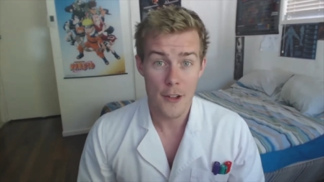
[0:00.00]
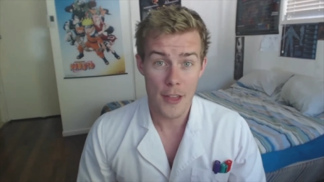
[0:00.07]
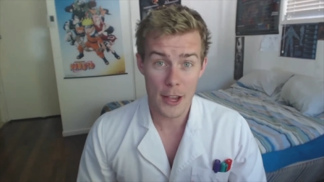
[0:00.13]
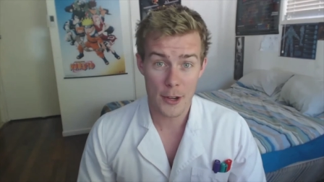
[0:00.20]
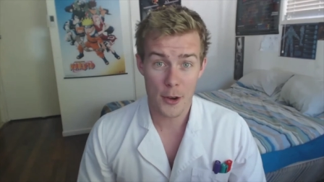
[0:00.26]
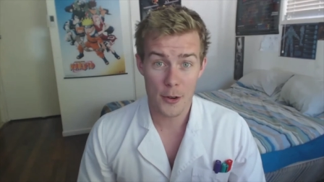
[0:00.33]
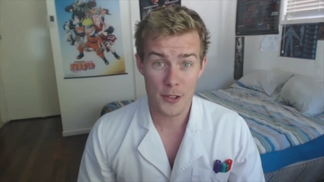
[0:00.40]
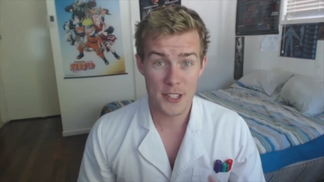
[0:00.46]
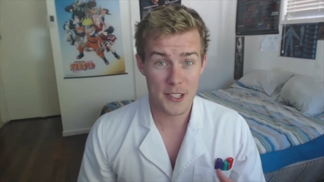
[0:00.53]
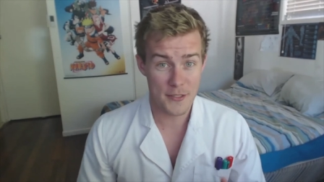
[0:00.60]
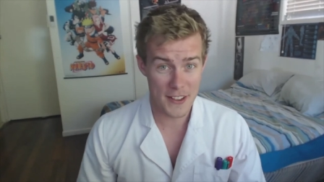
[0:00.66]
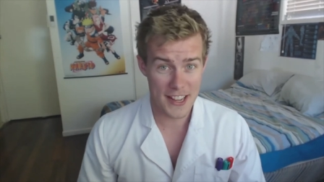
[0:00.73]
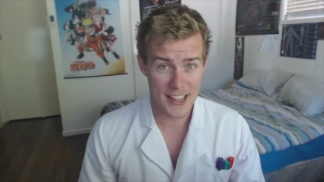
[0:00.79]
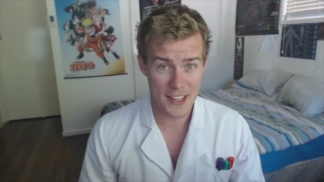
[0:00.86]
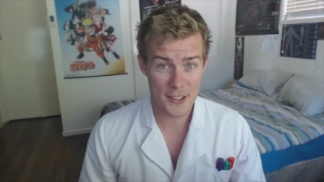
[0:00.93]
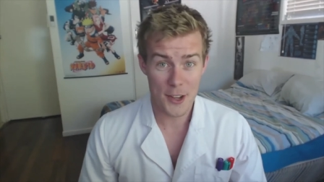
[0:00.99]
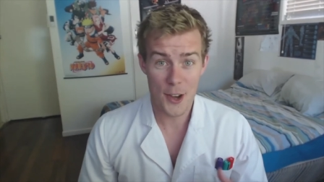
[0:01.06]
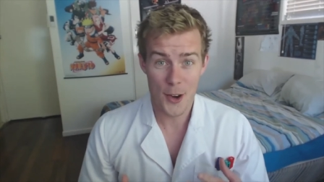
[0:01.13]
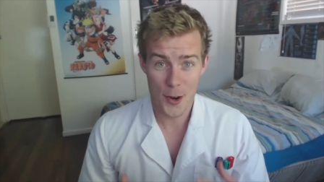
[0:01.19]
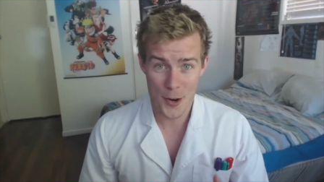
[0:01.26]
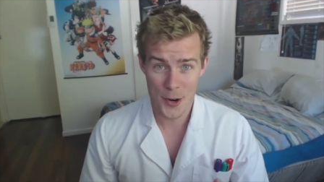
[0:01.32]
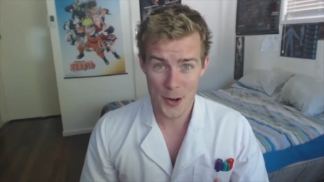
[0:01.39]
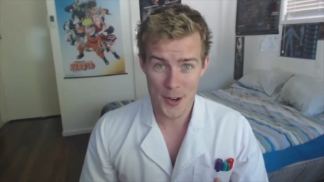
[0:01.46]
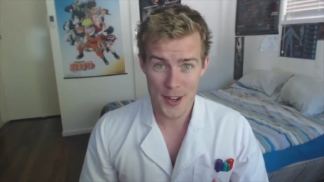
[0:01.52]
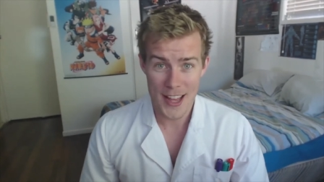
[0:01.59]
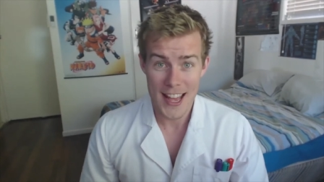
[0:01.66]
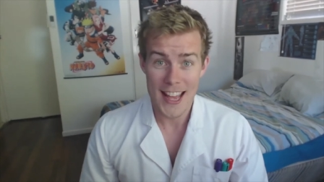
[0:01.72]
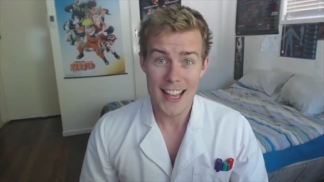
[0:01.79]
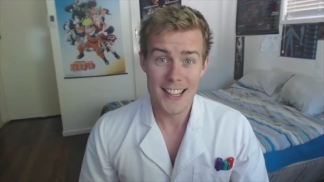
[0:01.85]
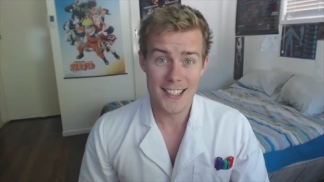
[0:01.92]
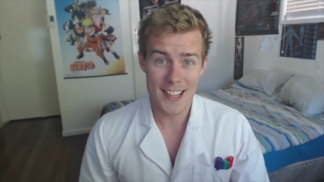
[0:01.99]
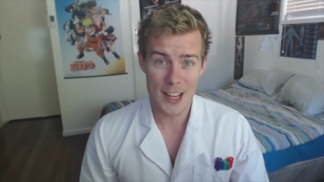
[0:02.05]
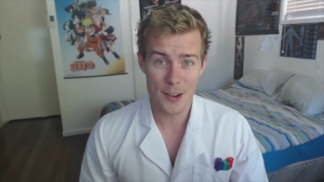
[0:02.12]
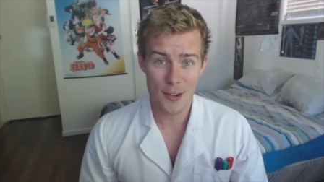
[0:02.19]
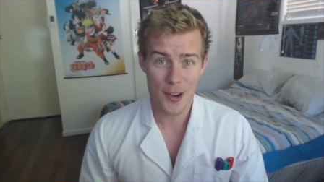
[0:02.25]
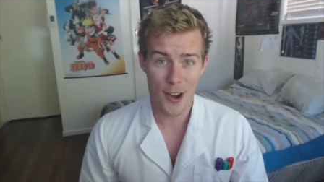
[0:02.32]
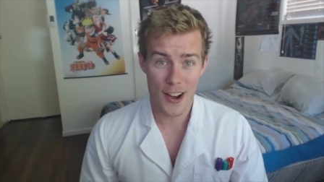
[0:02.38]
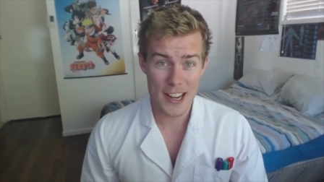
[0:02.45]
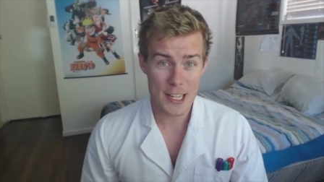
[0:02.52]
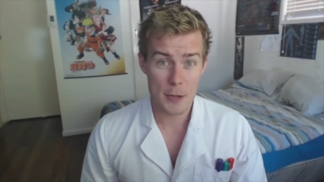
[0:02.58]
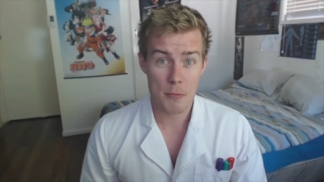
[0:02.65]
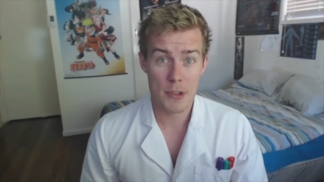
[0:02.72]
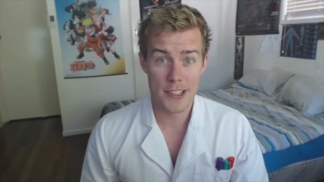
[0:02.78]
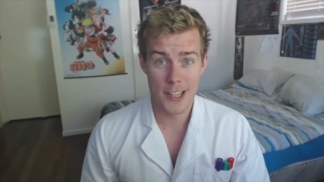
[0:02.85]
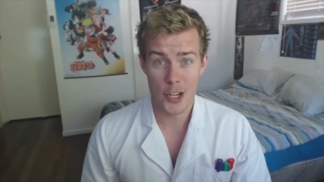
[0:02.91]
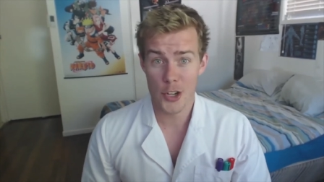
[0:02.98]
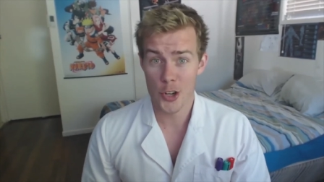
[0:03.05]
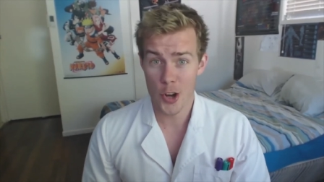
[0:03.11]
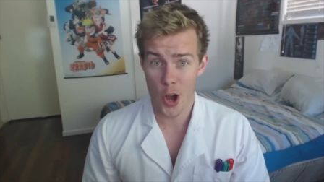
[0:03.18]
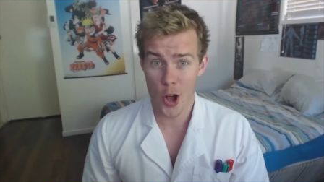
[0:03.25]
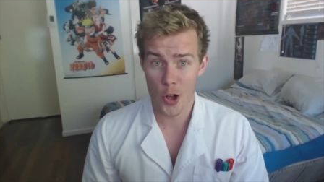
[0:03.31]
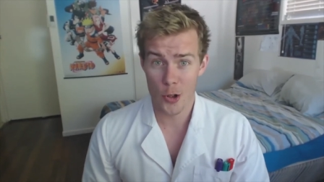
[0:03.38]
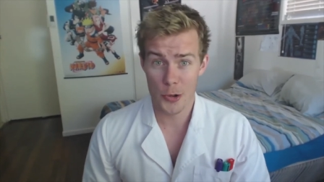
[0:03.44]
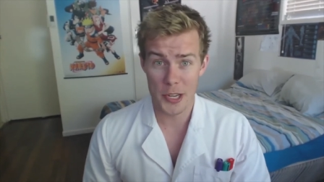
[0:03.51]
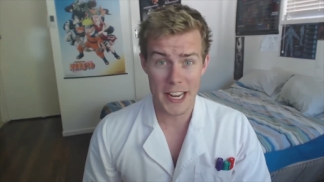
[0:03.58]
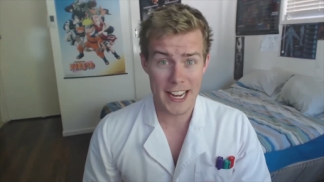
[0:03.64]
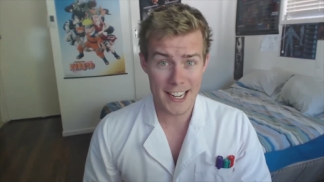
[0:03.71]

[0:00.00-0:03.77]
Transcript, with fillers: They're called spheres, or Synchronized Position Hold